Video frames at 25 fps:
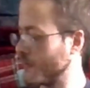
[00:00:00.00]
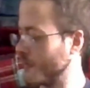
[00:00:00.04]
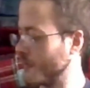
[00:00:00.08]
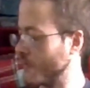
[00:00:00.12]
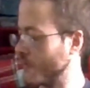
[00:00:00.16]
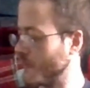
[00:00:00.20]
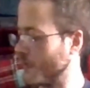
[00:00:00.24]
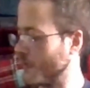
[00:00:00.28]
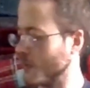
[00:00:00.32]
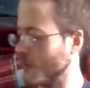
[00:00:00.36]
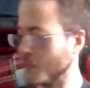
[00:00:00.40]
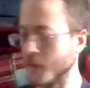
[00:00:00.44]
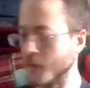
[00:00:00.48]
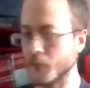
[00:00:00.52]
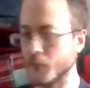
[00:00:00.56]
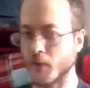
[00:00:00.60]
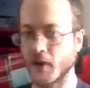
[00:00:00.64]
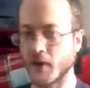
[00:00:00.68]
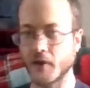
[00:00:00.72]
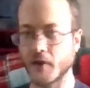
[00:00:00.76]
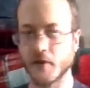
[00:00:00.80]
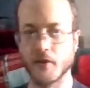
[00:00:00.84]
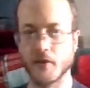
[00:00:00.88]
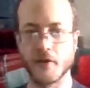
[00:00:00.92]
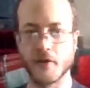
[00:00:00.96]
it'll be
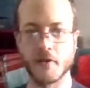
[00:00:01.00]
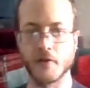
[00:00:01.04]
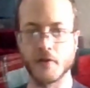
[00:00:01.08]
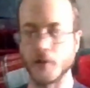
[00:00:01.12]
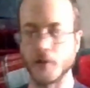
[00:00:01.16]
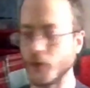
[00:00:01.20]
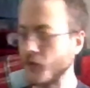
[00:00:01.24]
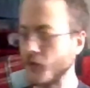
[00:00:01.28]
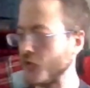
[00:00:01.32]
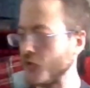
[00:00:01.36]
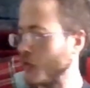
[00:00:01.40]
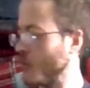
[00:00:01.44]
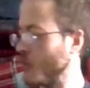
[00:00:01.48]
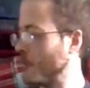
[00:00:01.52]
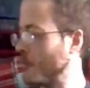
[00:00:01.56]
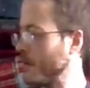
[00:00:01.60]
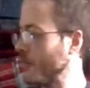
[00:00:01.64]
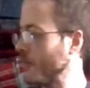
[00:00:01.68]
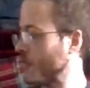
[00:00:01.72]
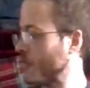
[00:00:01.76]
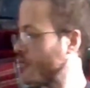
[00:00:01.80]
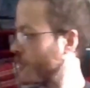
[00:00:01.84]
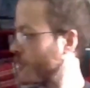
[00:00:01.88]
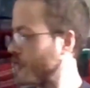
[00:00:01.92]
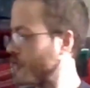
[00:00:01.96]
ranked close to
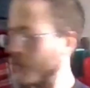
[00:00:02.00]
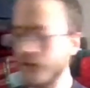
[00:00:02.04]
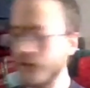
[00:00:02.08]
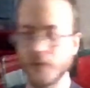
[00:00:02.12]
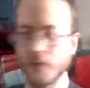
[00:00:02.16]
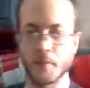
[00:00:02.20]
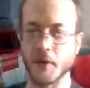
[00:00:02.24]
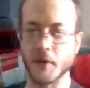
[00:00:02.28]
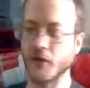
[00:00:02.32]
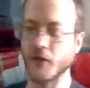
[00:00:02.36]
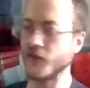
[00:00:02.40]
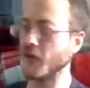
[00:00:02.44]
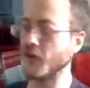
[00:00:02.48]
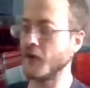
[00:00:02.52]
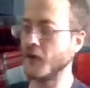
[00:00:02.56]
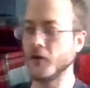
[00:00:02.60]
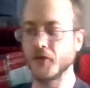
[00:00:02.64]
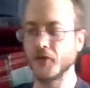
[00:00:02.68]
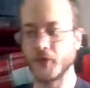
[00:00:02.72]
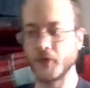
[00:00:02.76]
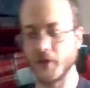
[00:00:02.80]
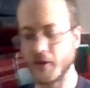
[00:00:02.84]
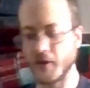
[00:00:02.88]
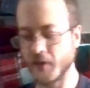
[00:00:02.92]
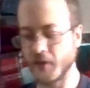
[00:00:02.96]
Abyss, because I also
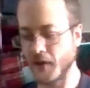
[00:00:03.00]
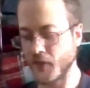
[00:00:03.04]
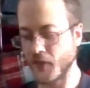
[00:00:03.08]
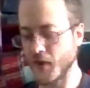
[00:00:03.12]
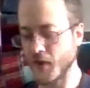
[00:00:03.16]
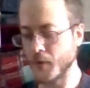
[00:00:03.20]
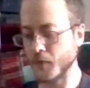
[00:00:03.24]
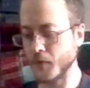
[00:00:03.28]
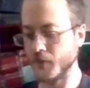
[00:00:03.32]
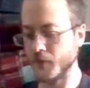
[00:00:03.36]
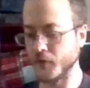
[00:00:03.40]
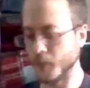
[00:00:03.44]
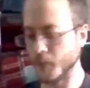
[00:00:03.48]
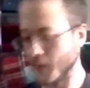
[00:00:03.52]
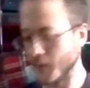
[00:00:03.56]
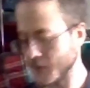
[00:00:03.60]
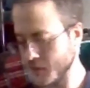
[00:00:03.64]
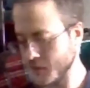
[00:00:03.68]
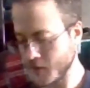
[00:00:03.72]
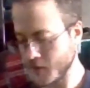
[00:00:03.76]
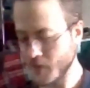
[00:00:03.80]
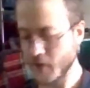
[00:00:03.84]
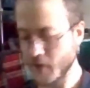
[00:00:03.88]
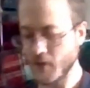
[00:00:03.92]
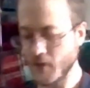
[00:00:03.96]
didn't like that one too
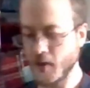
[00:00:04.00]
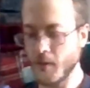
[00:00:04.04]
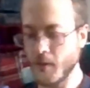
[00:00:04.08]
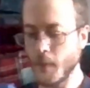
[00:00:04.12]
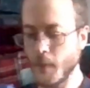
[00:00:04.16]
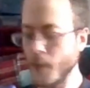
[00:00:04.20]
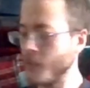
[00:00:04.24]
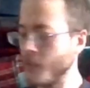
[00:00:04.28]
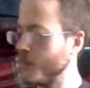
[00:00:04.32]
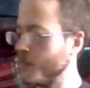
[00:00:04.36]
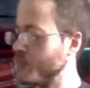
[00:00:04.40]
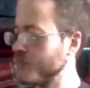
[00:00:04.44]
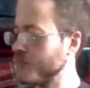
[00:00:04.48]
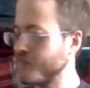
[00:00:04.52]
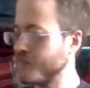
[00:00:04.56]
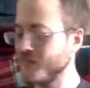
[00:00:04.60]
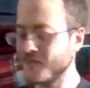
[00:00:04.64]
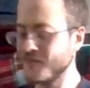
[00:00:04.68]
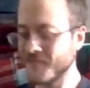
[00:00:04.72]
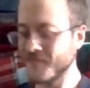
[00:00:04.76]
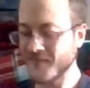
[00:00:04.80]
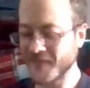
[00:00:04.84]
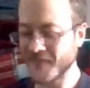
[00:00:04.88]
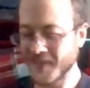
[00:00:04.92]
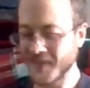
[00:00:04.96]
much.
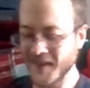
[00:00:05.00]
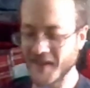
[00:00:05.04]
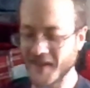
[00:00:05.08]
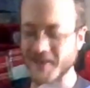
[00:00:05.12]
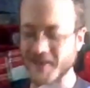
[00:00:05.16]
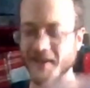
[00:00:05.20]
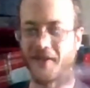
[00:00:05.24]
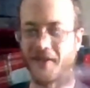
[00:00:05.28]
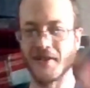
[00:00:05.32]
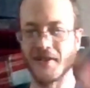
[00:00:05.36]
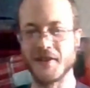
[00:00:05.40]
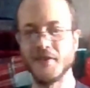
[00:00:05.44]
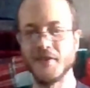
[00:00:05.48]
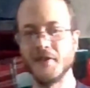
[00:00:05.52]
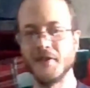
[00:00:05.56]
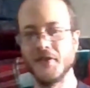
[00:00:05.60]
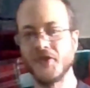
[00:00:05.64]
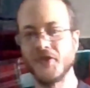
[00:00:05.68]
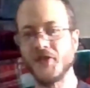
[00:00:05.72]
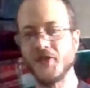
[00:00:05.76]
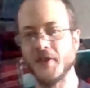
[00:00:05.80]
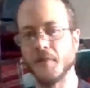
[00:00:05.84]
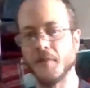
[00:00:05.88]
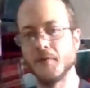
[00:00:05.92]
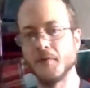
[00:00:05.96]
Now here is
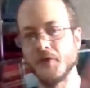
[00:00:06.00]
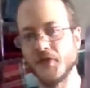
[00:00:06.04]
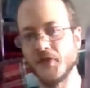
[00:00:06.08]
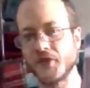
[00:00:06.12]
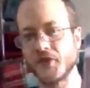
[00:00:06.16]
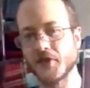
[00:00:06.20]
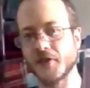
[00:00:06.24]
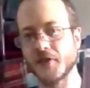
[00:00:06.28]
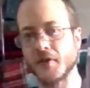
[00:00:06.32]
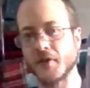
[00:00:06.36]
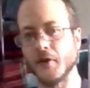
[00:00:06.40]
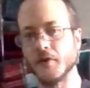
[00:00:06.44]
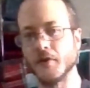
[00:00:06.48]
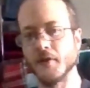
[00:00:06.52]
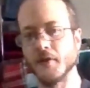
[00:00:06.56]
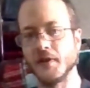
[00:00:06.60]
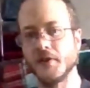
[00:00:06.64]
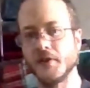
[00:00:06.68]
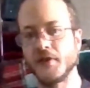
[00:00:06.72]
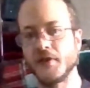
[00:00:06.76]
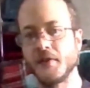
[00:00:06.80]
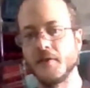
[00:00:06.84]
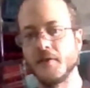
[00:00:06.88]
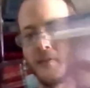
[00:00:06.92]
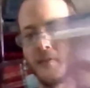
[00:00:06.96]
Seven Scarlet,
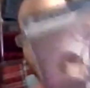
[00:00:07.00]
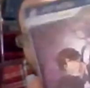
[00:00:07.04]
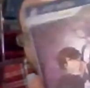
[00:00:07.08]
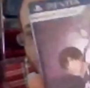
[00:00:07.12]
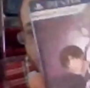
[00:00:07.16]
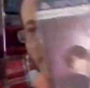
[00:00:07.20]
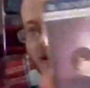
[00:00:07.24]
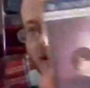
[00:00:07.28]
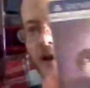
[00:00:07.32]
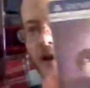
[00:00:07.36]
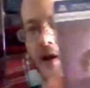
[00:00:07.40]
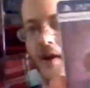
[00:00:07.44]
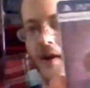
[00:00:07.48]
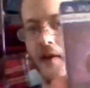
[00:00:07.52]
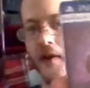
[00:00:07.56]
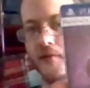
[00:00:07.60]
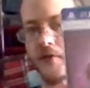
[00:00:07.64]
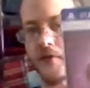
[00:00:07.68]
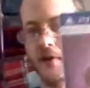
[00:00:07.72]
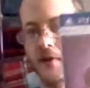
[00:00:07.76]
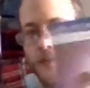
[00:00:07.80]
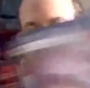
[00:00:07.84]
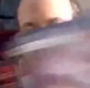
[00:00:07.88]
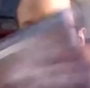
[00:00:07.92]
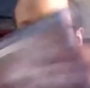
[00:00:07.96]
another one I have to
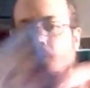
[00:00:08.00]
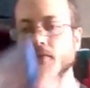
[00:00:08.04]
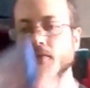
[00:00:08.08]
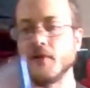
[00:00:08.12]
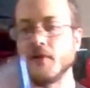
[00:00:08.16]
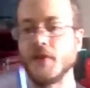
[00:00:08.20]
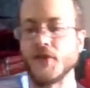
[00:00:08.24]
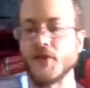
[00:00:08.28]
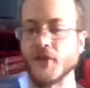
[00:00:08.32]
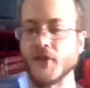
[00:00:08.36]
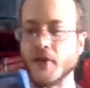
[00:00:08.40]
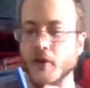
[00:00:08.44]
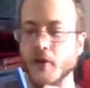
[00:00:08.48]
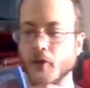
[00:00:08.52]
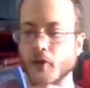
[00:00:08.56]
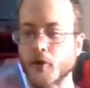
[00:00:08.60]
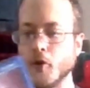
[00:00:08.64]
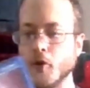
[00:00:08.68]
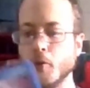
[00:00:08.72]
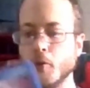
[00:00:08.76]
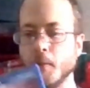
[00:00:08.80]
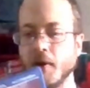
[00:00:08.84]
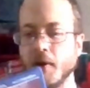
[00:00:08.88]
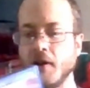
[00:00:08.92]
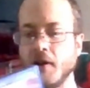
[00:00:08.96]
get rid of. It's an
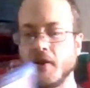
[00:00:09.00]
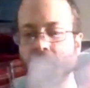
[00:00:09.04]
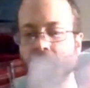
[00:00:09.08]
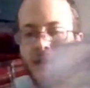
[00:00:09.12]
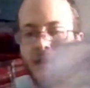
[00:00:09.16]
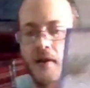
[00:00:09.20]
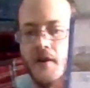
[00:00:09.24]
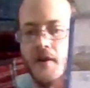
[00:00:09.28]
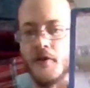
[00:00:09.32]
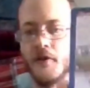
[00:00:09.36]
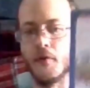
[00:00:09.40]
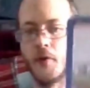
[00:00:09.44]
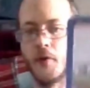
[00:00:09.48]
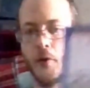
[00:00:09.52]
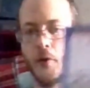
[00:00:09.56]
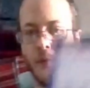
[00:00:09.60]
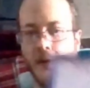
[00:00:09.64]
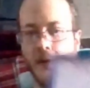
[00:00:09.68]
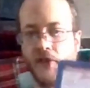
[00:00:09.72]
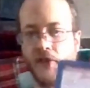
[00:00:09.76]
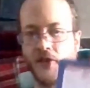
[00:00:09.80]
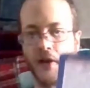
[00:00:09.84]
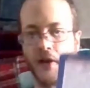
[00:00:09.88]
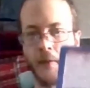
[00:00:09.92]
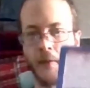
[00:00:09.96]
Atomy. I don't want to
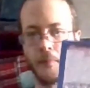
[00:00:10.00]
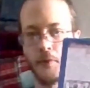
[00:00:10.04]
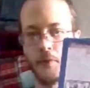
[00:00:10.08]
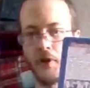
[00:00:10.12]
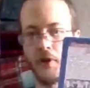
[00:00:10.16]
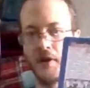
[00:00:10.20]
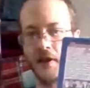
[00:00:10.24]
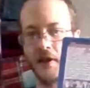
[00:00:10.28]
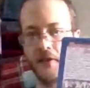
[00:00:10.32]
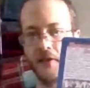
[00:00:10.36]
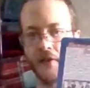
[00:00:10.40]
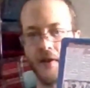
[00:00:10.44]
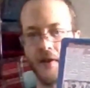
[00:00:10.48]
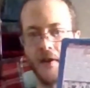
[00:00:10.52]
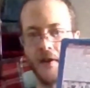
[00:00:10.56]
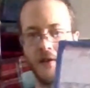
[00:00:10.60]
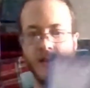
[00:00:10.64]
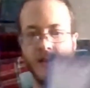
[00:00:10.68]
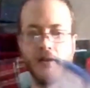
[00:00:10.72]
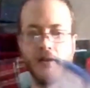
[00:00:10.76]
waste time reading that,